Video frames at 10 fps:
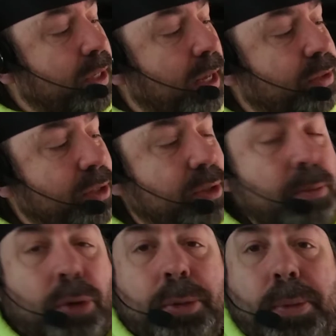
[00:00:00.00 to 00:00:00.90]
take this and
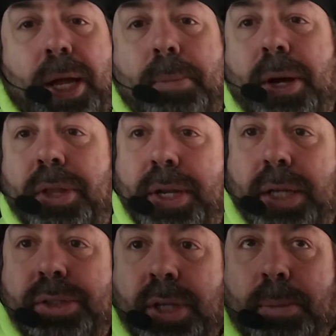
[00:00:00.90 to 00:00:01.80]
multiply it by the
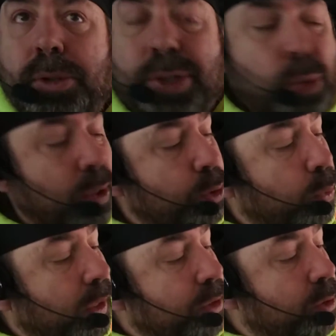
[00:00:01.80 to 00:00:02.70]
next number
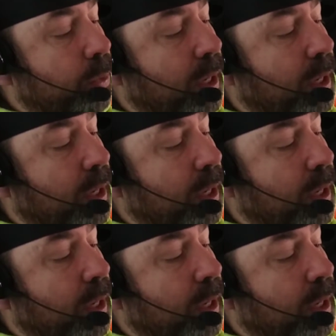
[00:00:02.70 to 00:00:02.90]
sequentially, so we